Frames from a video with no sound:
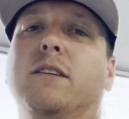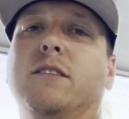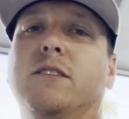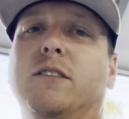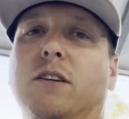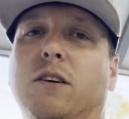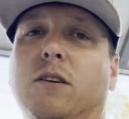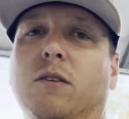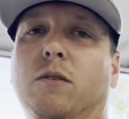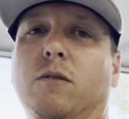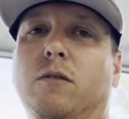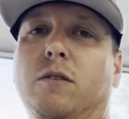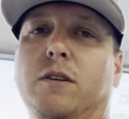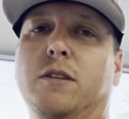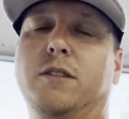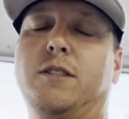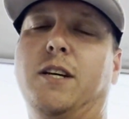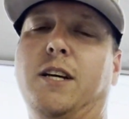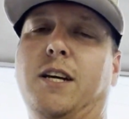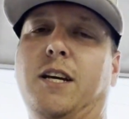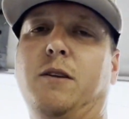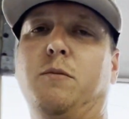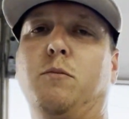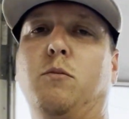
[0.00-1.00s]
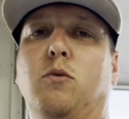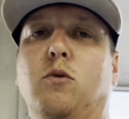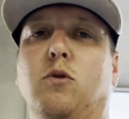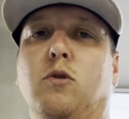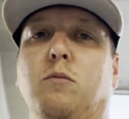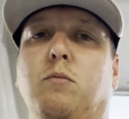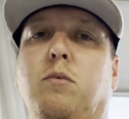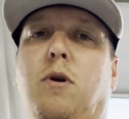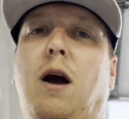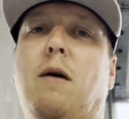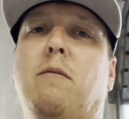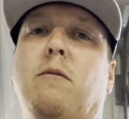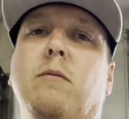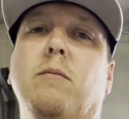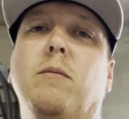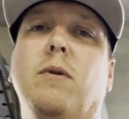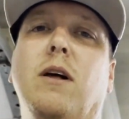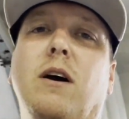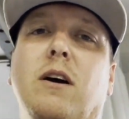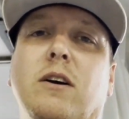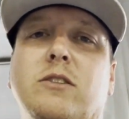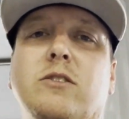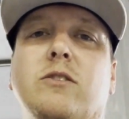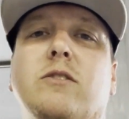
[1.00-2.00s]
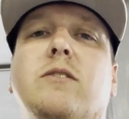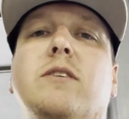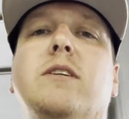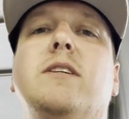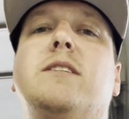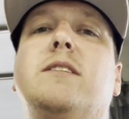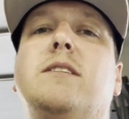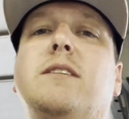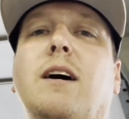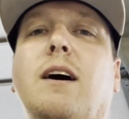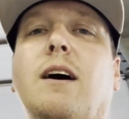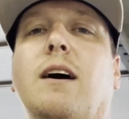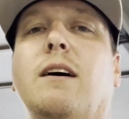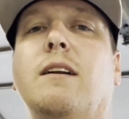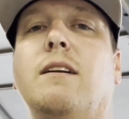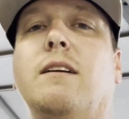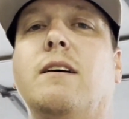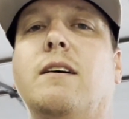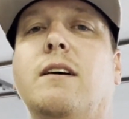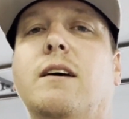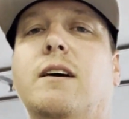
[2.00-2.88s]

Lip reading: So it's taking more priming blocks on this side.